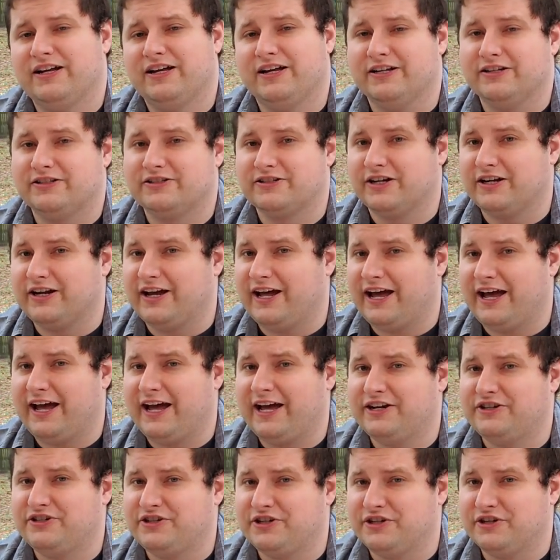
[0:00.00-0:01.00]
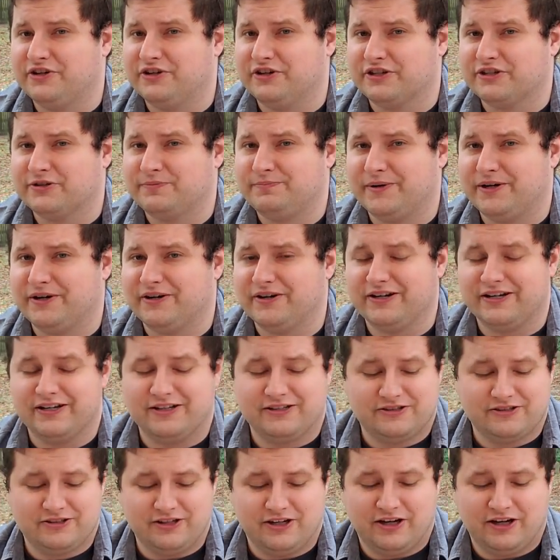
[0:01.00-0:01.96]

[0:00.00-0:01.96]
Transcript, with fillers: It's going to add to your experience,